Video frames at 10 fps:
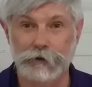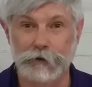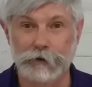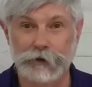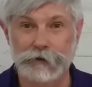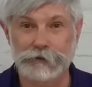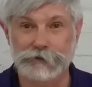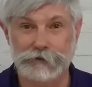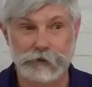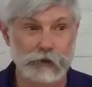you know, and
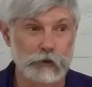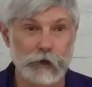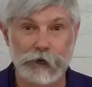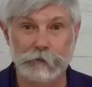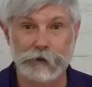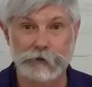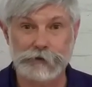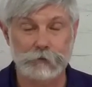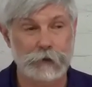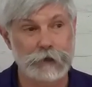he knew how to make
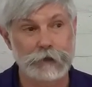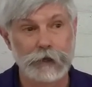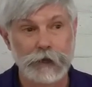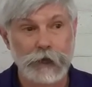discipline. And